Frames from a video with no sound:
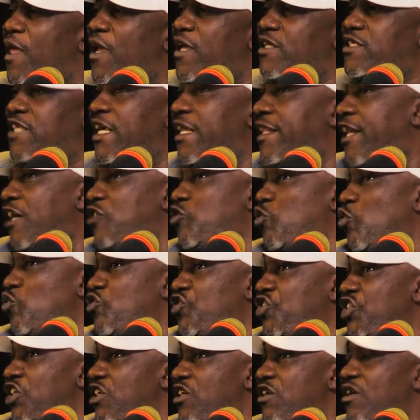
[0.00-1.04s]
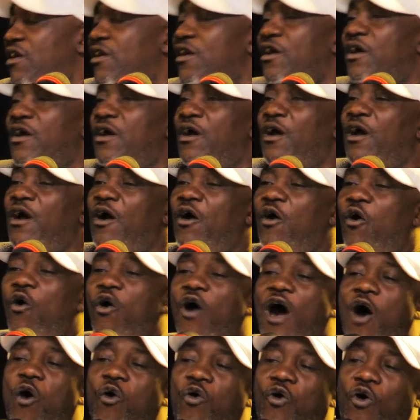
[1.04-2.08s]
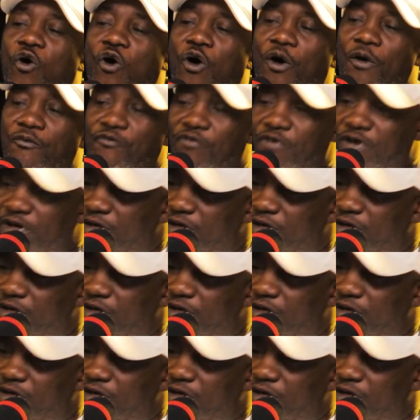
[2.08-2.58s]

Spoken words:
Say the shooting, or I'll call.